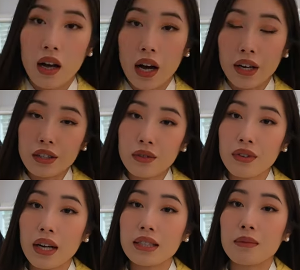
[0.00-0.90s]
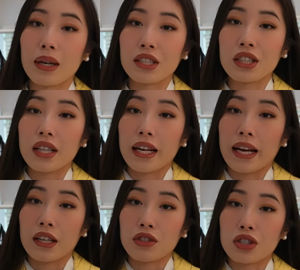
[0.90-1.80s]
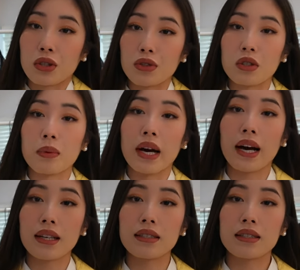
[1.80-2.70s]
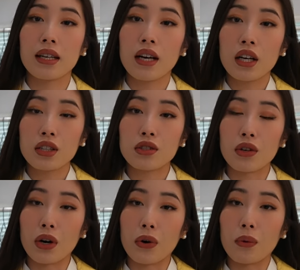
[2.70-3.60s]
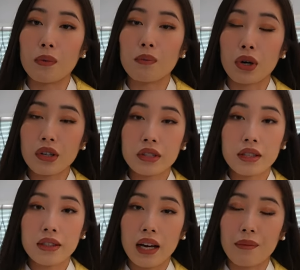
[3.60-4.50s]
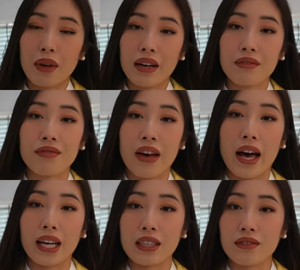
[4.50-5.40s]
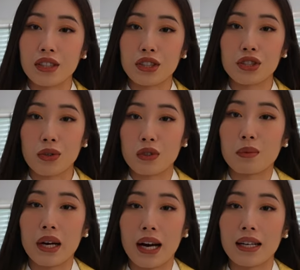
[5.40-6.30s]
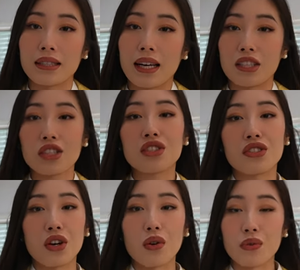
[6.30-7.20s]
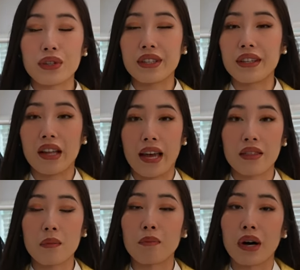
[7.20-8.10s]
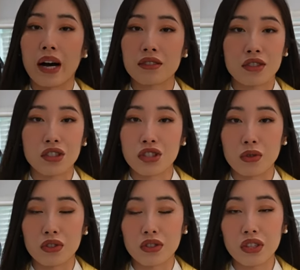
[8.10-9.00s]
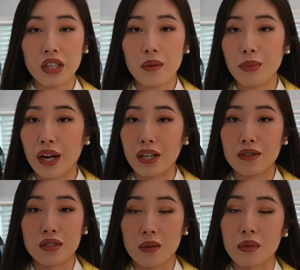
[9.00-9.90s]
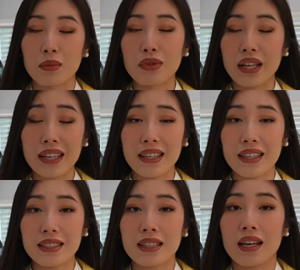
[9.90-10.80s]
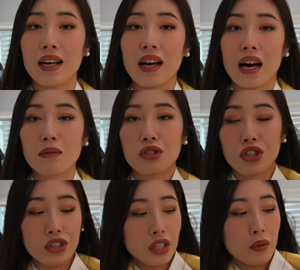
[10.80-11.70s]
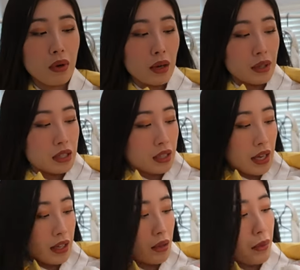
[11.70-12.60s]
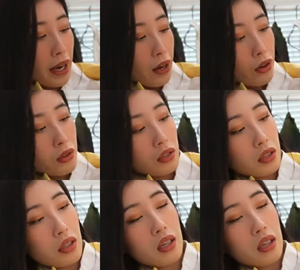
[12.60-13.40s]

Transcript: I also forgot to mention that it has shoulder pads, so personally I'm not a fan of these shoulder pads. I just don't really like the boxy shoulder look, but I know some people like it. I'm sure you could probably take them out.